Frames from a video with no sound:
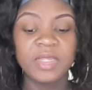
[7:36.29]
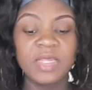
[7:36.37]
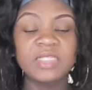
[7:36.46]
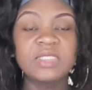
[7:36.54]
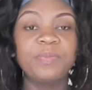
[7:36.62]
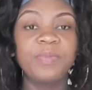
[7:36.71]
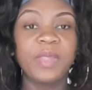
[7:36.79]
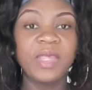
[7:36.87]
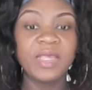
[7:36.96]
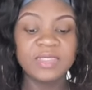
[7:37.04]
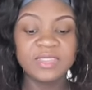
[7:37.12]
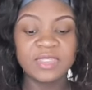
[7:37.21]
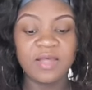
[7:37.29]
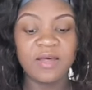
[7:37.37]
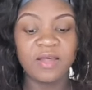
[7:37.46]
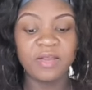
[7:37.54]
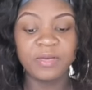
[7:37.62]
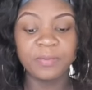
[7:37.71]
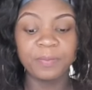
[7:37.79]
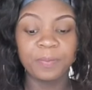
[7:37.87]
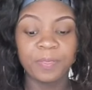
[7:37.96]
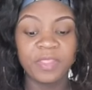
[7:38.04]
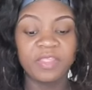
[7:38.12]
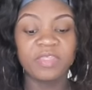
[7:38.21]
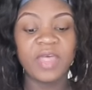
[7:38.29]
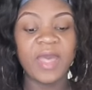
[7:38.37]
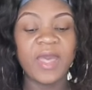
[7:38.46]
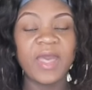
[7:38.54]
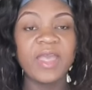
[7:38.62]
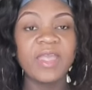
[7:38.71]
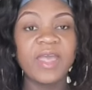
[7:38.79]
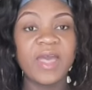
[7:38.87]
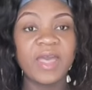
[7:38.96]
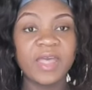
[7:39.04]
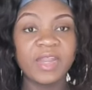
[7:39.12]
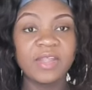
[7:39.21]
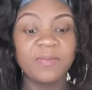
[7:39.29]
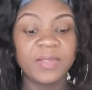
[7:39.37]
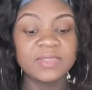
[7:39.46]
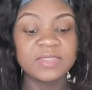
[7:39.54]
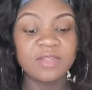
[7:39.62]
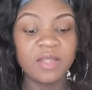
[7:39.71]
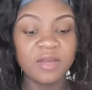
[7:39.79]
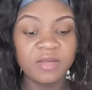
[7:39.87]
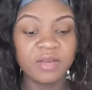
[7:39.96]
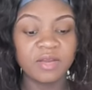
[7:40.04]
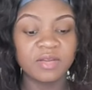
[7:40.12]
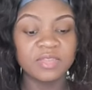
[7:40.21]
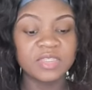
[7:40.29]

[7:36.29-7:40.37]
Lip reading: is based on the high academic standards